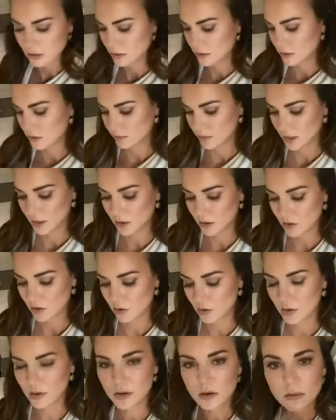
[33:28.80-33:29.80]
I'm gonna
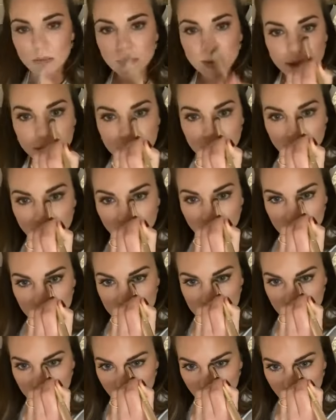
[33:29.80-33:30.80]
go a little bit in the corners
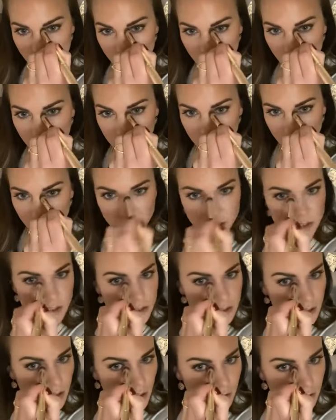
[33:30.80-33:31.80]
of my eye like we just
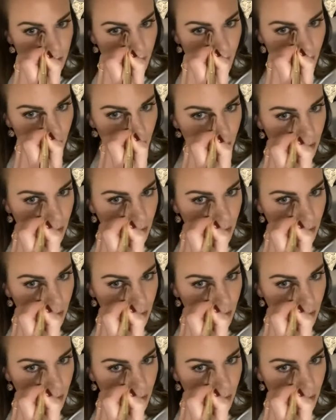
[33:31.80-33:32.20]
talked about.